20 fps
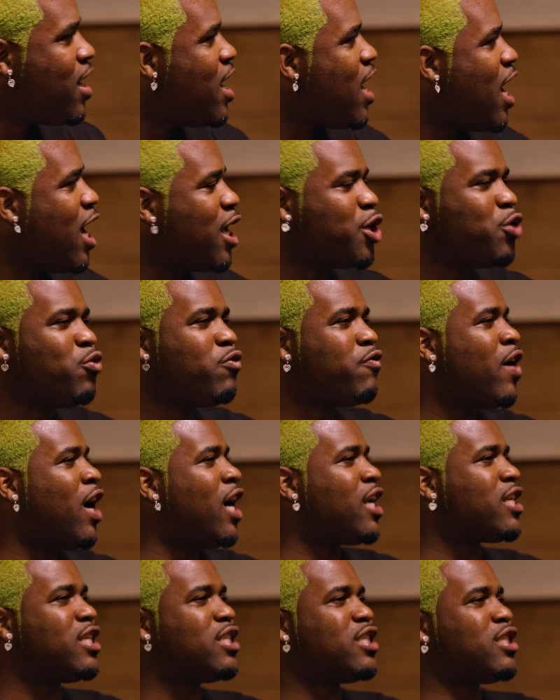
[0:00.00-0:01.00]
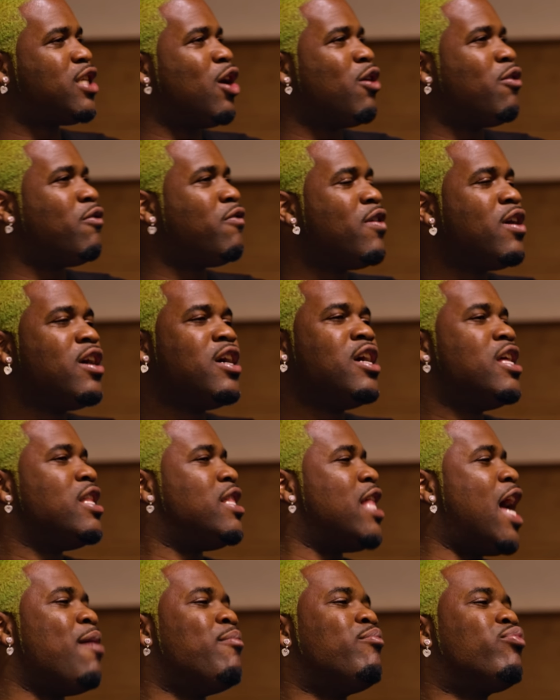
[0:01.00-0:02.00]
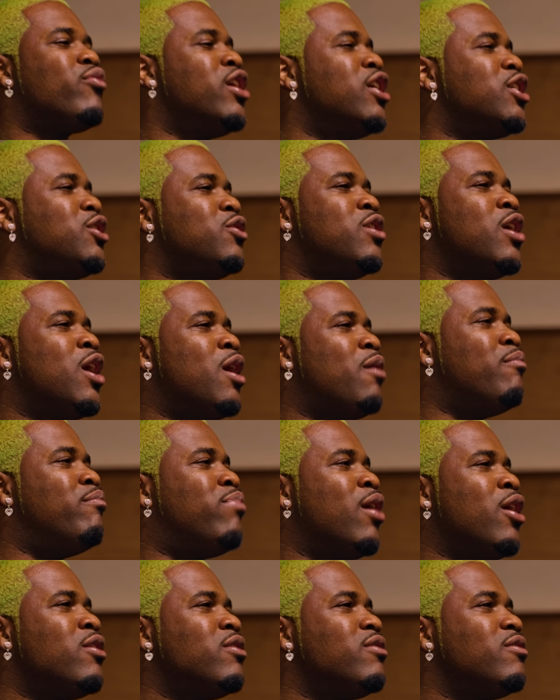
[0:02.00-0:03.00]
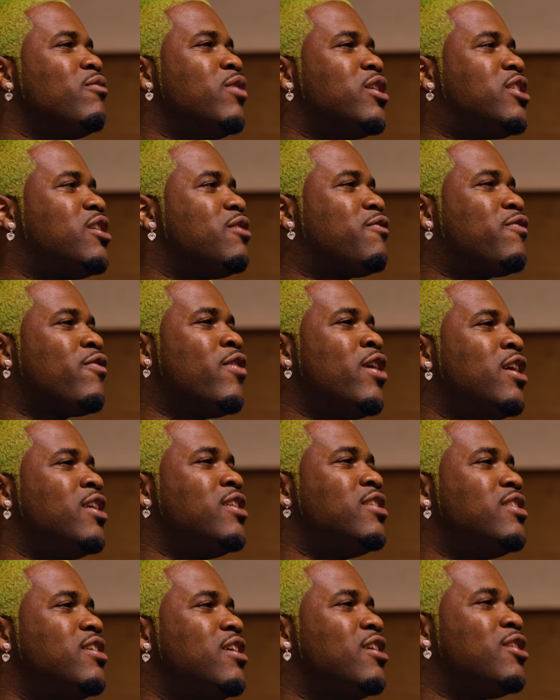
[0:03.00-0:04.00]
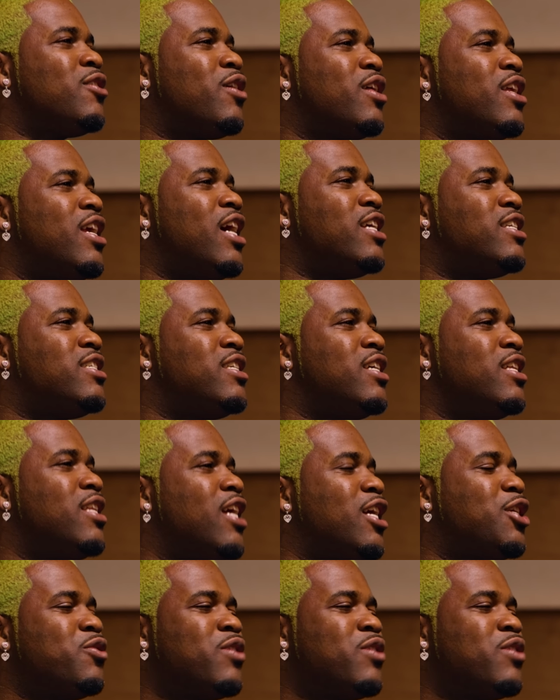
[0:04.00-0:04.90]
And you find yourself, that bridge you done burnt with your friends and all of that shit that you